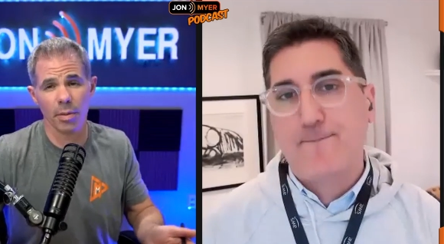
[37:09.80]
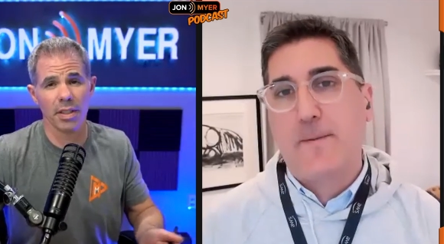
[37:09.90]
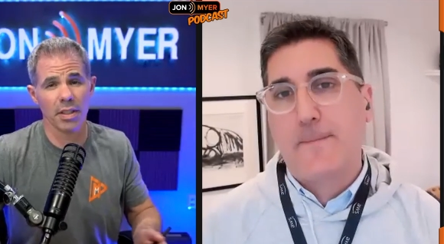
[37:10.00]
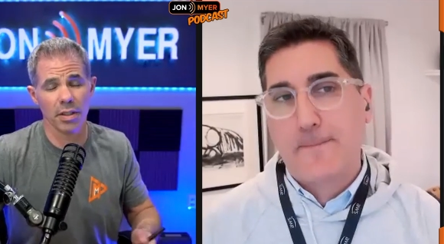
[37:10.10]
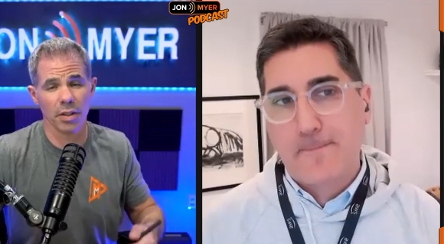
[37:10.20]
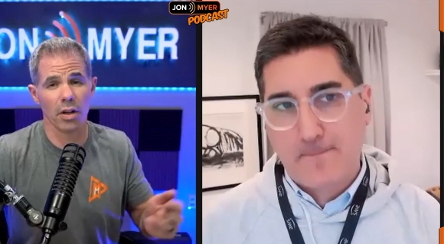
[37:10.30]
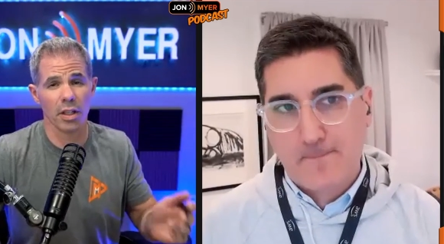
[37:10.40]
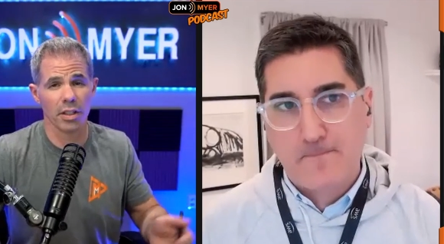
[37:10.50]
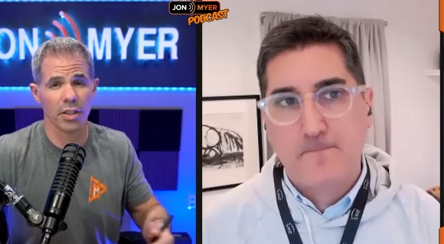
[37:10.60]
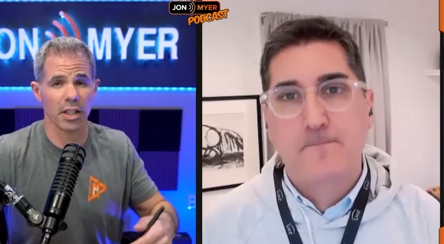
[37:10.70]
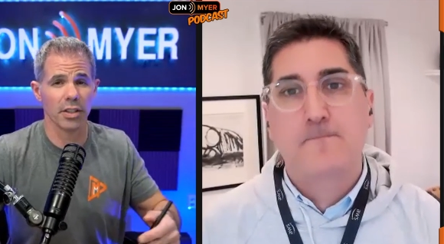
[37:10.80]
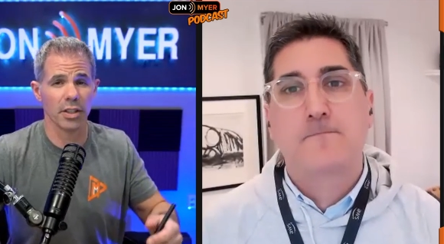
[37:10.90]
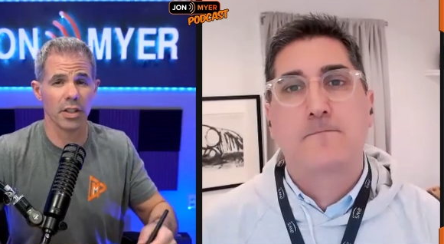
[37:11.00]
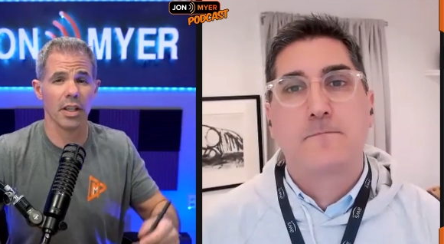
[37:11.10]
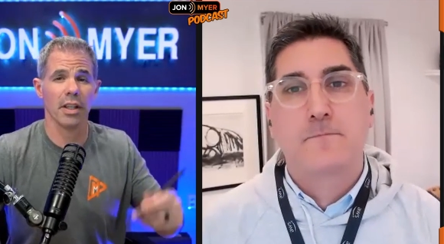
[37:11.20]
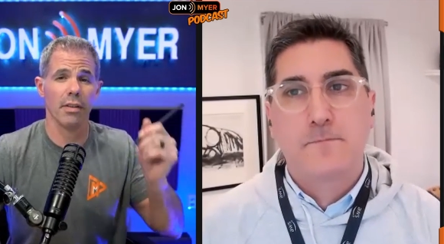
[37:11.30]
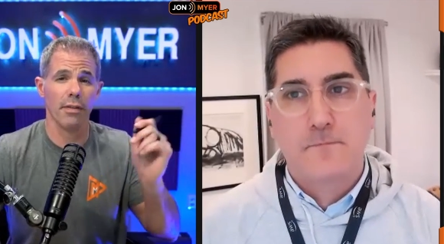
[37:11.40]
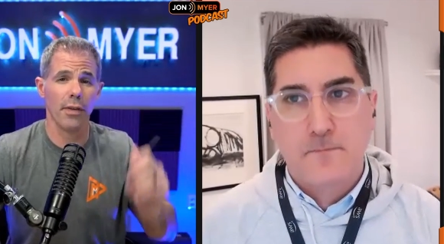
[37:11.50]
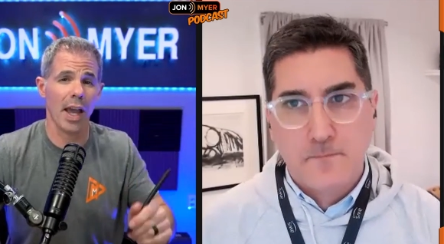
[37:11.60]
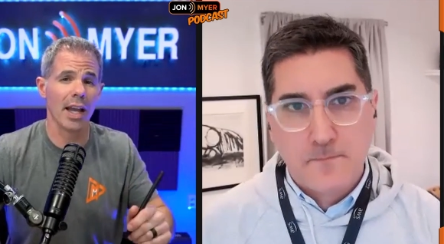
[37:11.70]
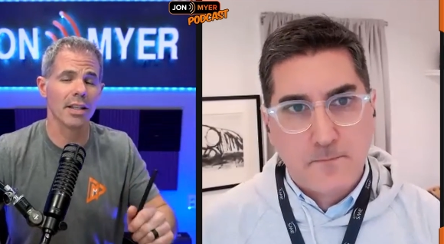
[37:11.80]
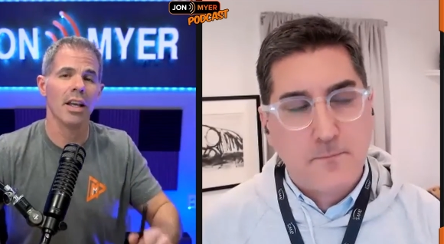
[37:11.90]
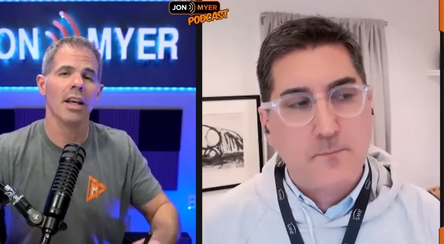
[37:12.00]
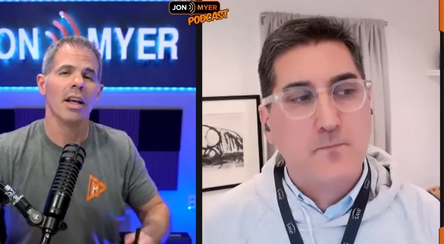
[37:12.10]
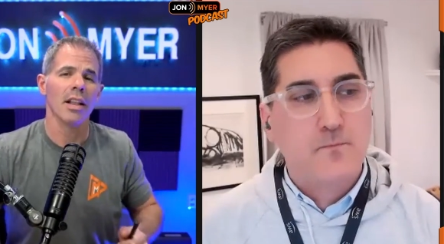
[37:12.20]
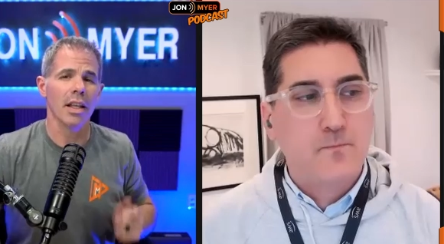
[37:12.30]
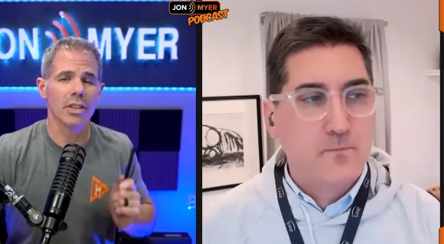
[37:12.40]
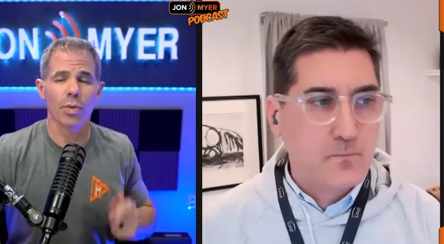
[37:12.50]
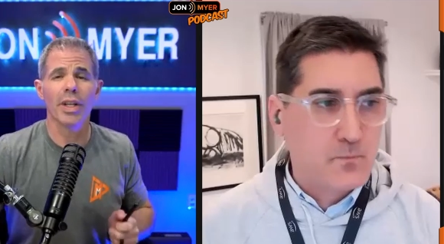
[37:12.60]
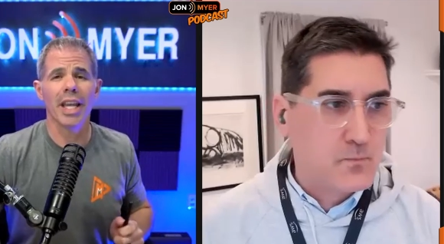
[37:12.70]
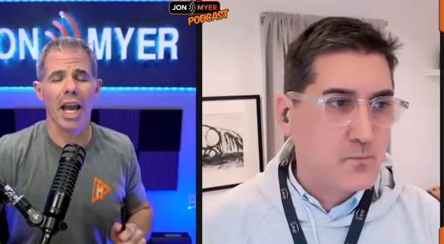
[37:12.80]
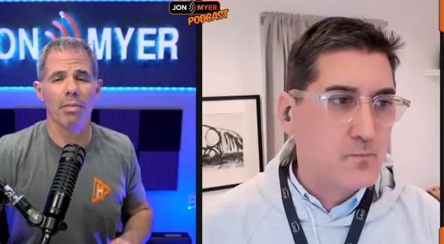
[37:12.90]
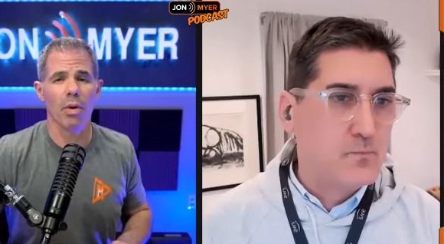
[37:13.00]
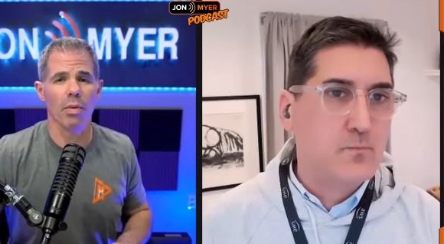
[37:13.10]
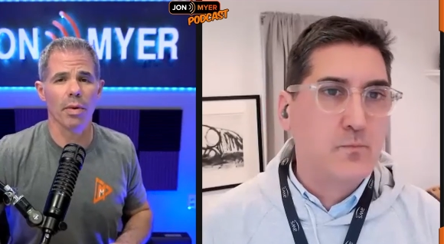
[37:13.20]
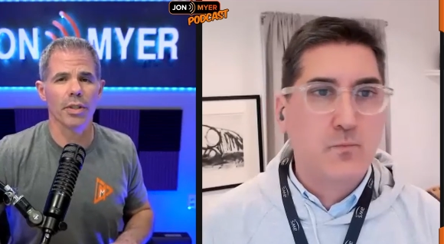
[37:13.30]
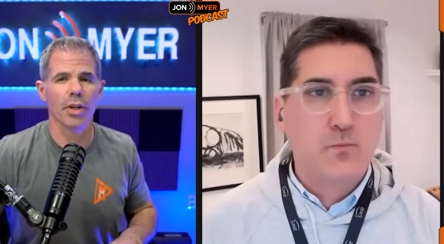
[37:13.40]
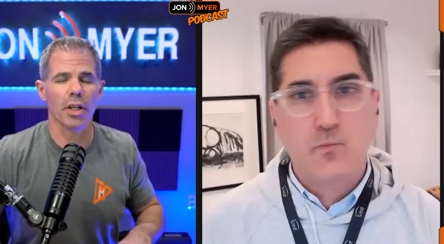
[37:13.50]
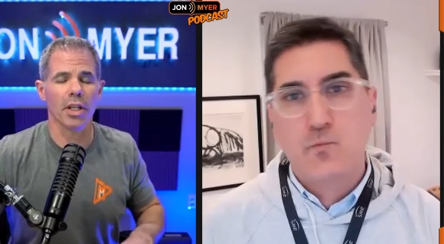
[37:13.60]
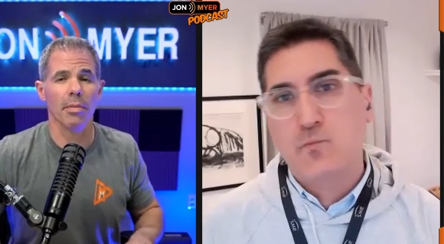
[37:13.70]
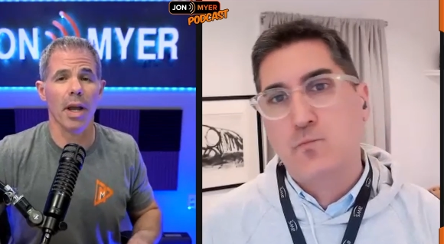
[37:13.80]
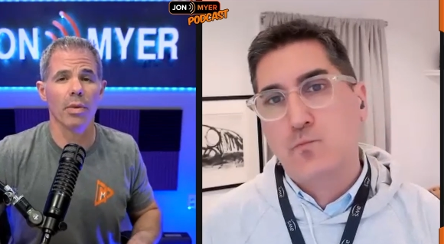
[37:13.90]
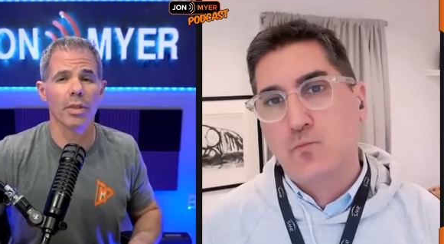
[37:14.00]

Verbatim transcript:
Speaker 1: business card, exchanges it. And in fact, let's recap what we're talking about.